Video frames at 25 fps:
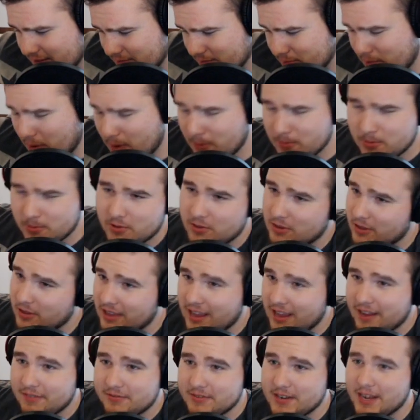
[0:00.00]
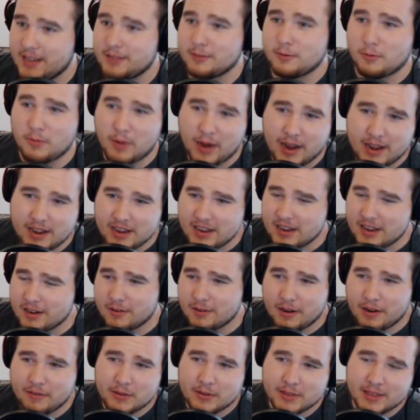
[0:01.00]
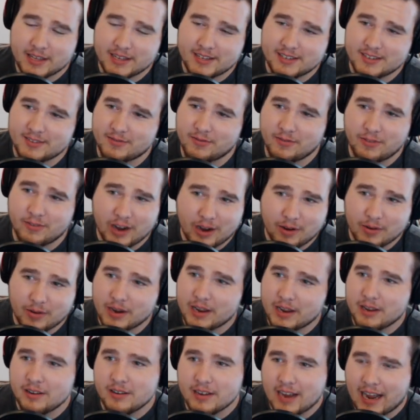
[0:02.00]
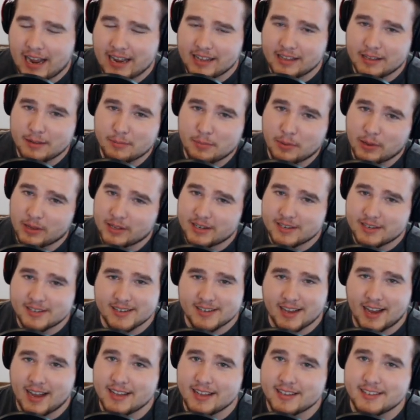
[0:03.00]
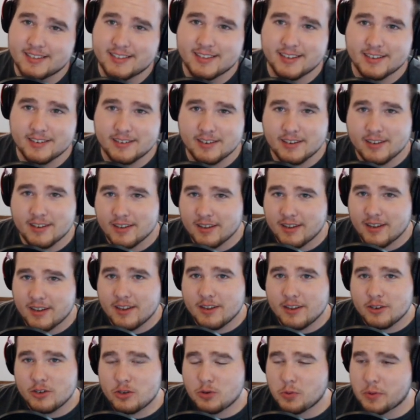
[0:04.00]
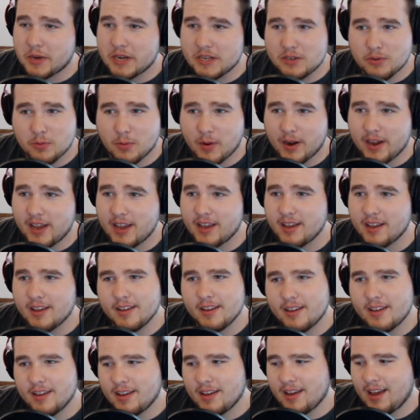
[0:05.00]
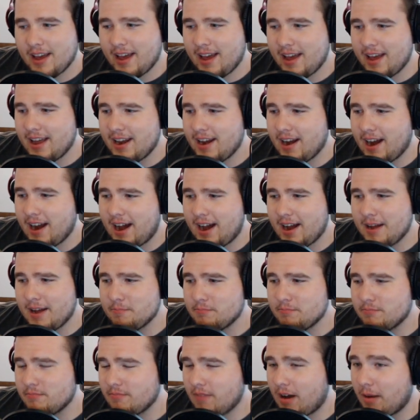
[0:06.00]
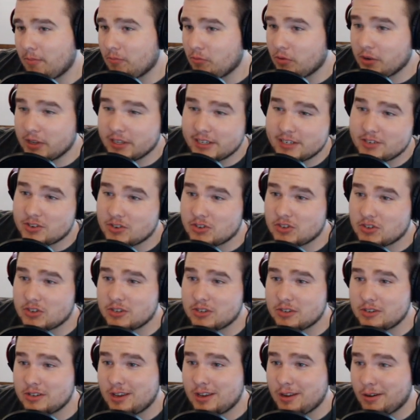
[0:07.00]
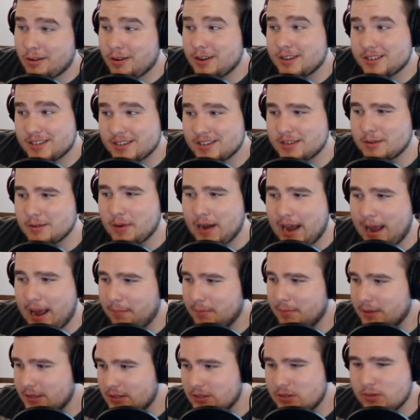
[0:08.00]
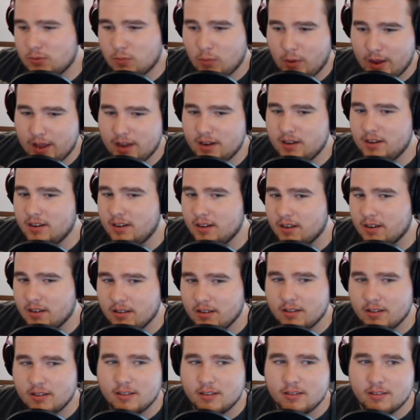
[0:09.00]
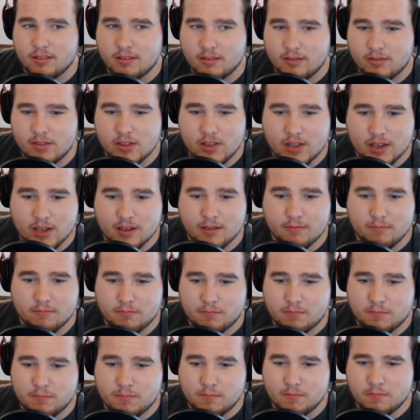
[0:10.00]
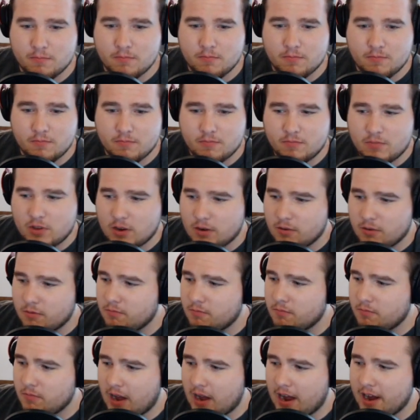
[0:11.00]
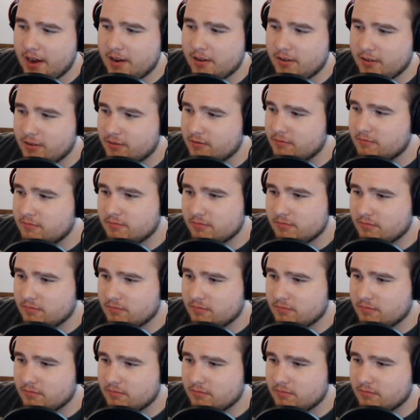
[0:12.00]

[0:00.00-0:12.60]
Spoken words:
both the left and the right. Everything's very highly politicized in 2020. And I'm really just curious to see what happens when the, iron,